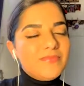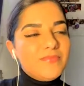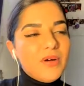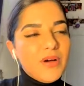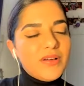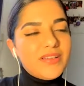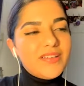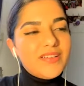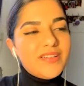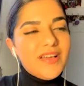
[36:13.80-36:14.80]
But
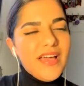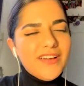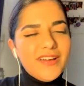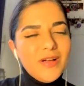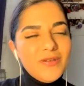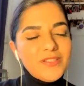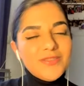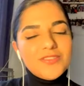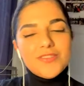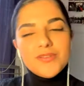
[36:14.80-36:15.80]
I always
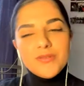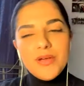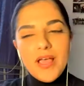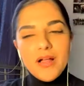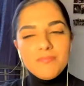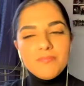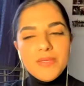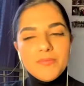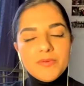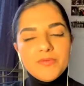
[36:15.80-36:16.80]
want to help
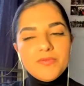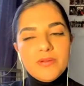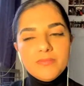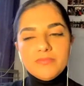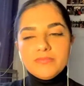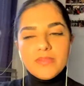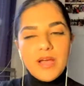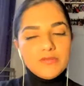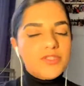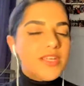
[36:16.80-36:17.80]
people from
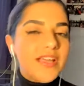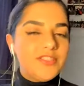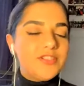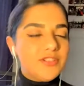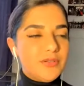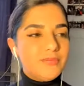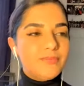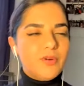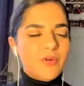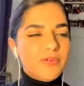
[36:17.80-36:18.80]
outside Europe
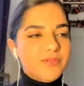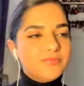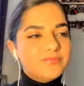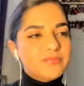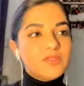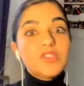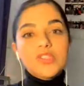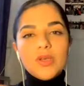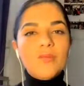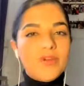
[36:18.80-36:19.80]
or
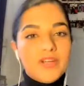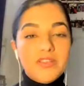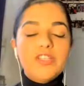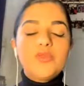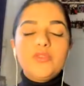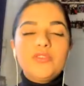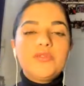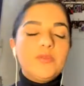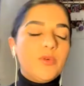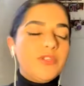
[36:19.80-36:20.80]
somewhere in this
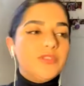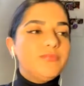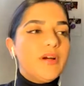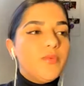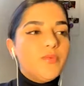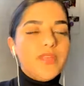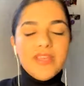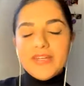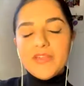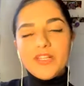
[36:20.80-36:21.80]
world. But in
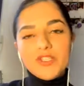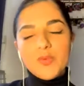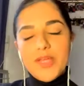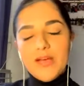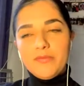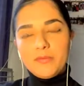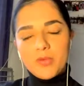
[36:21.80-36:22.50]
the Netherlands, we have